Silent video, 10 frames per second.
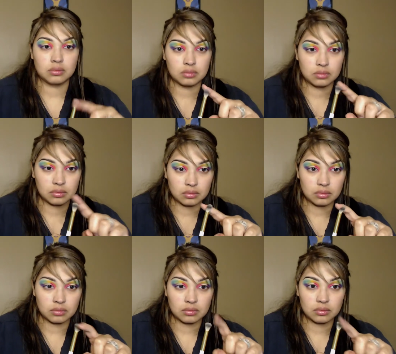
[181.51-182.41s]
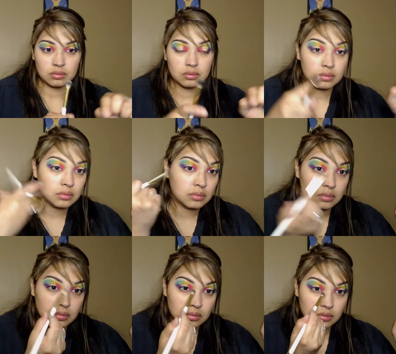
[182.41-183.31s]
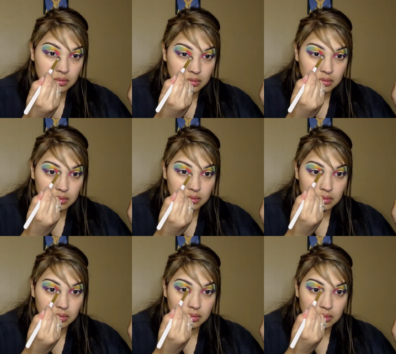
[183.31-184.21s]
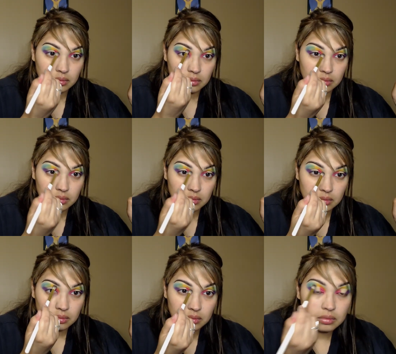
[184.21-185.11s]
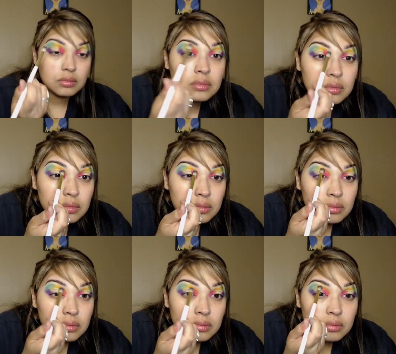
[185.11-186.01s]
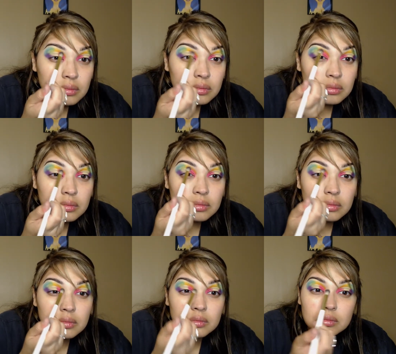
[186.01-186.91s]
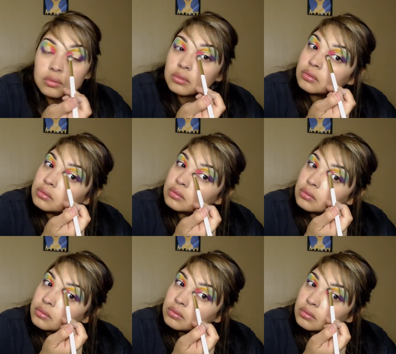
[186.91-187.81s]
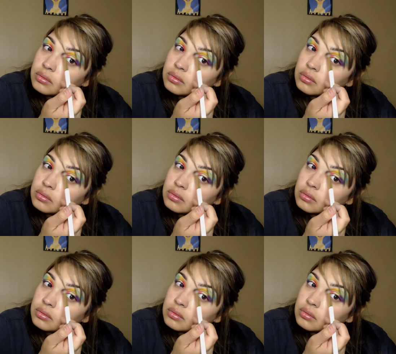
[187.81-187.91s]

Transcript: [no speech]